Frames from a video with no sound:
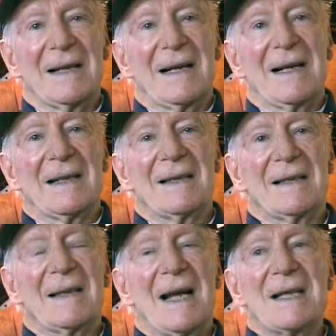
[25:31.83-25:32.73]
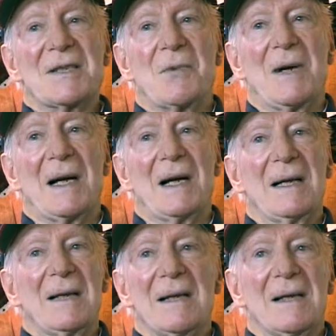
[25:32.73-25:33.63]
And that's
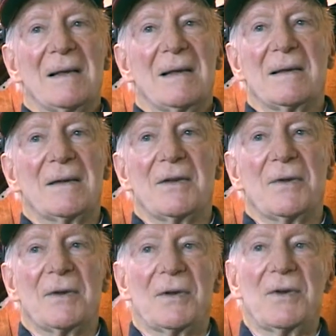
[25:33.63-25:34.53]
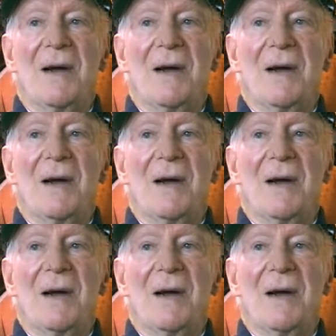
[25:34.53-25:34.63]
why to